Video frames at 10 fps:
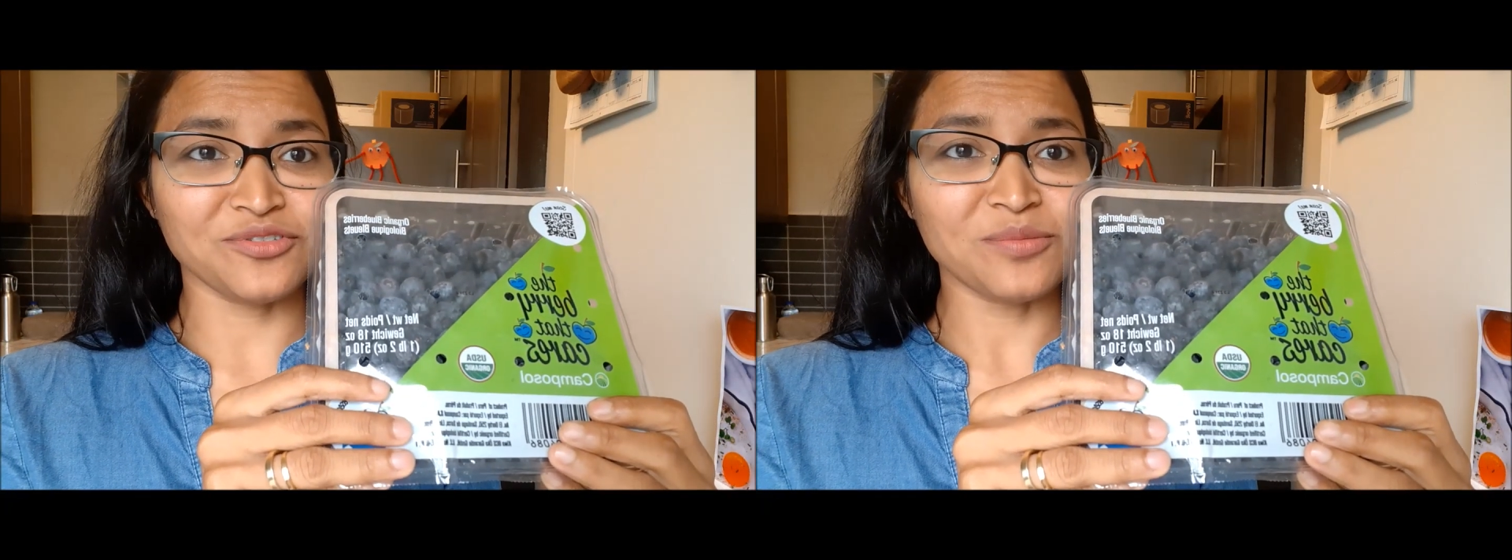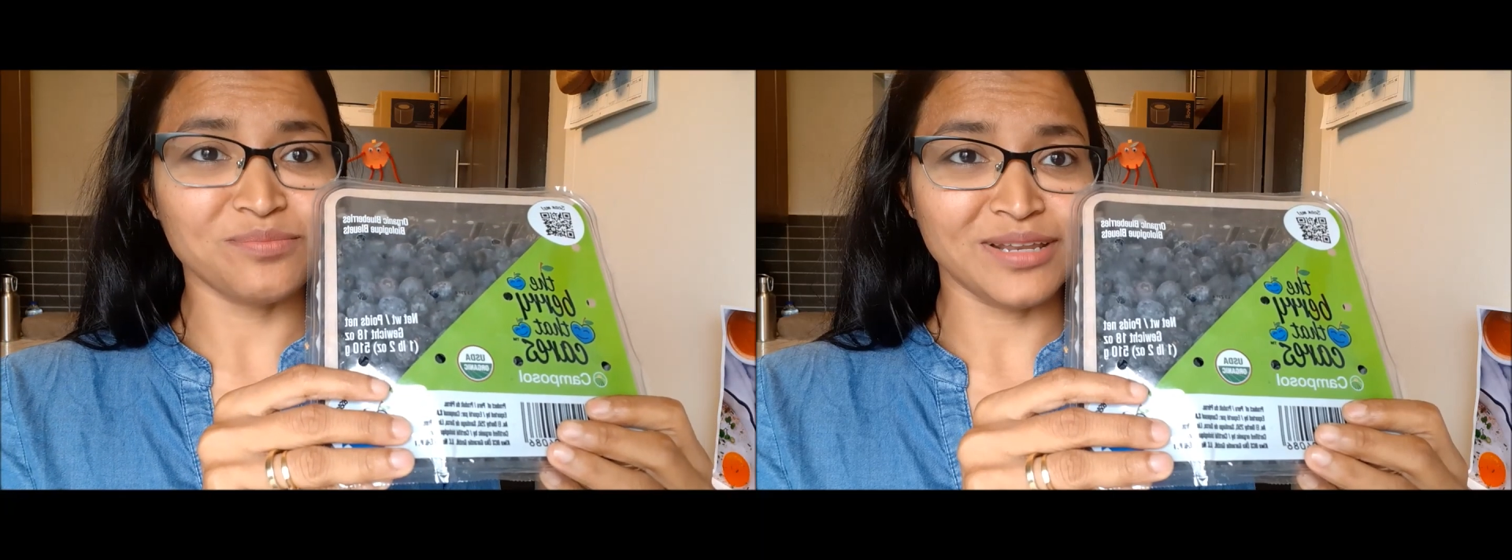
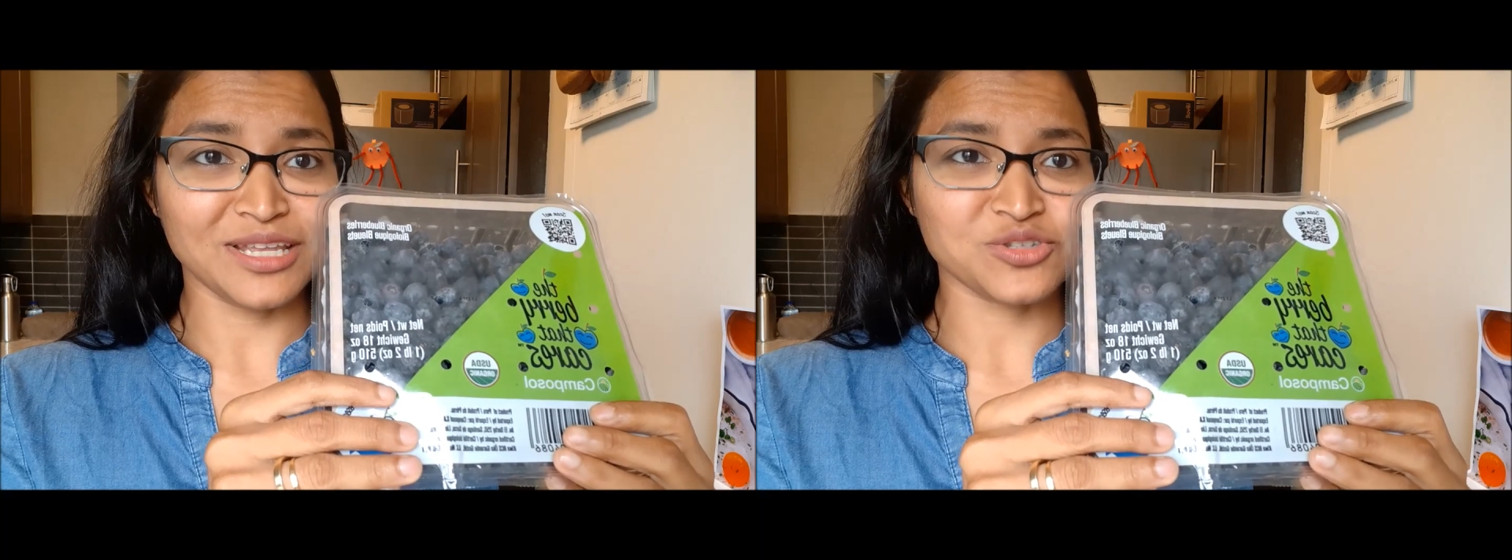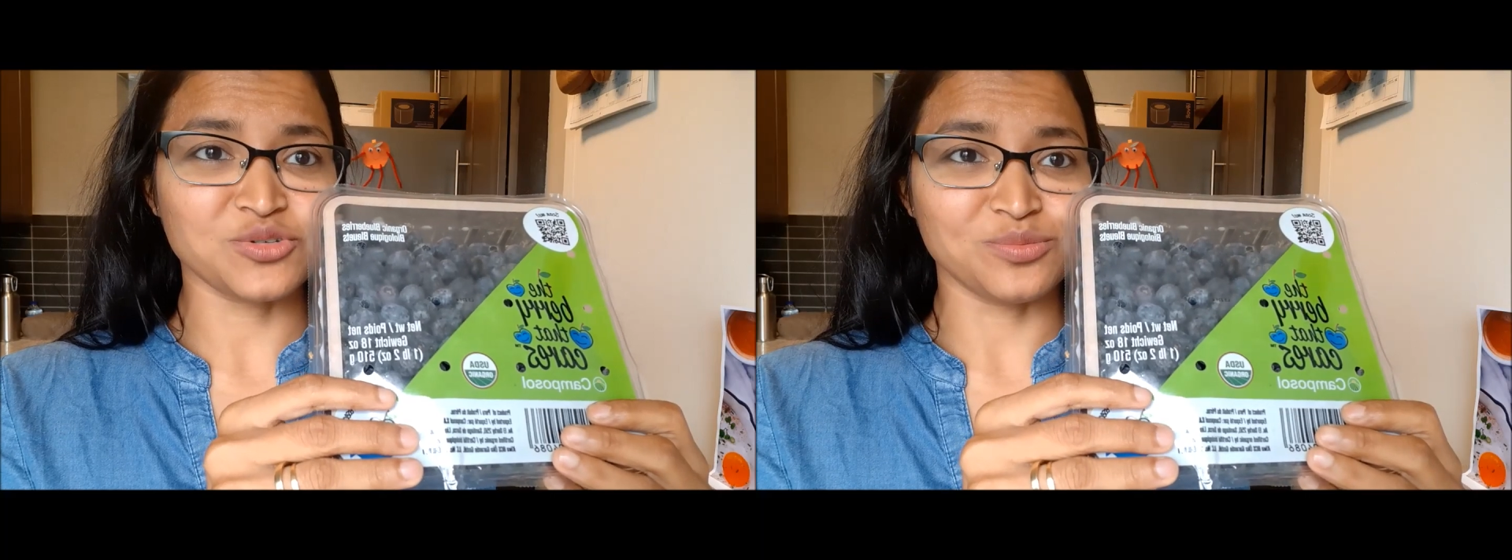from
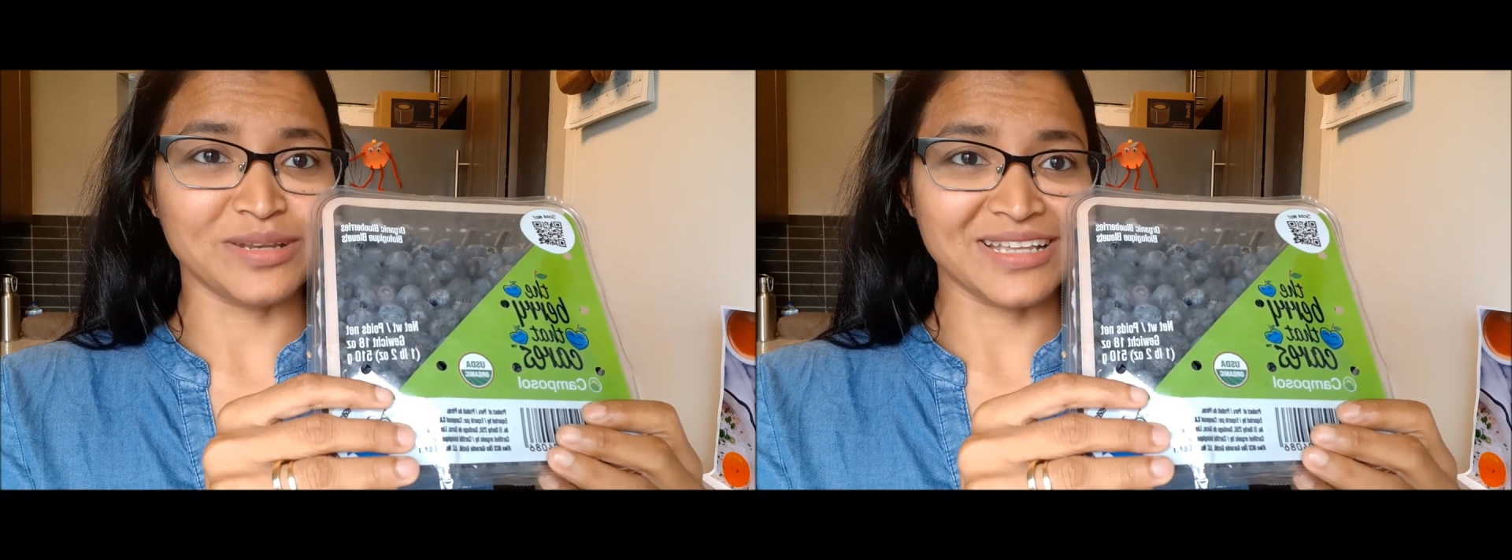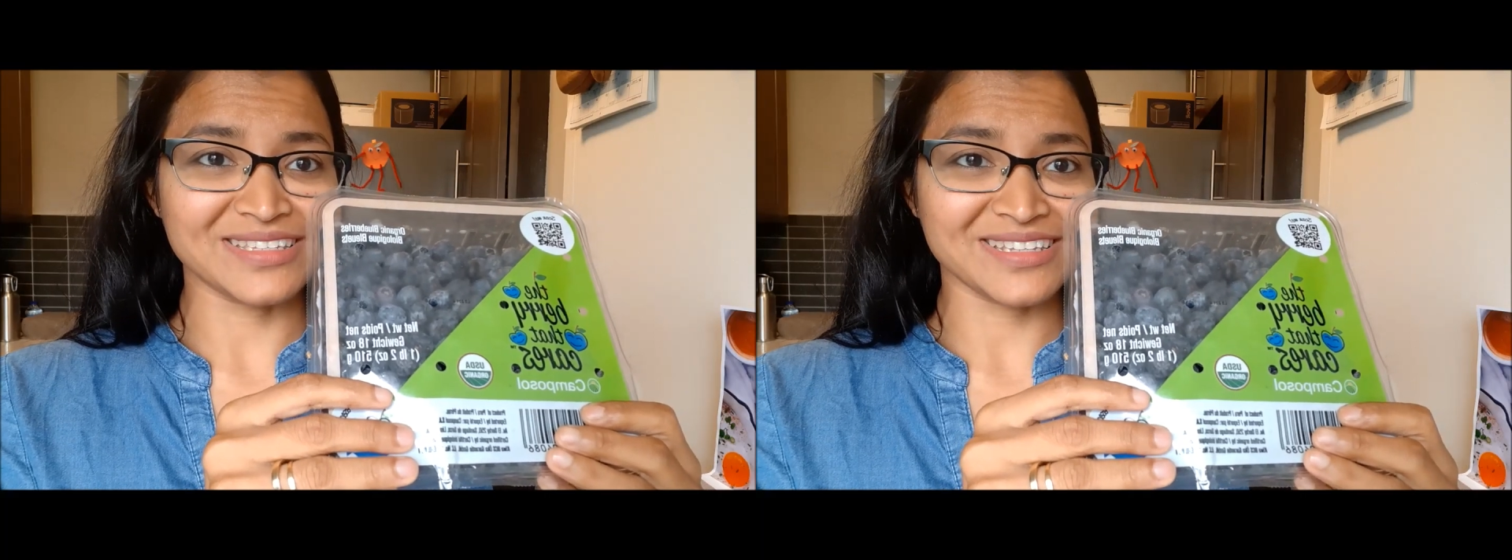place to
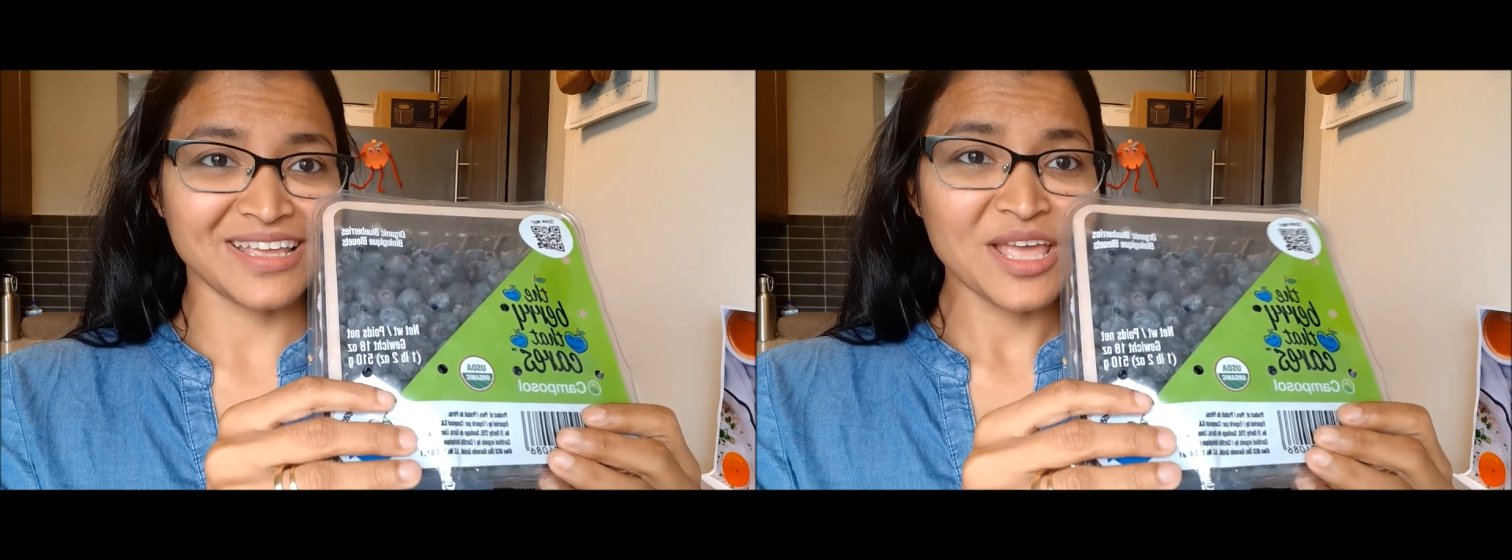place.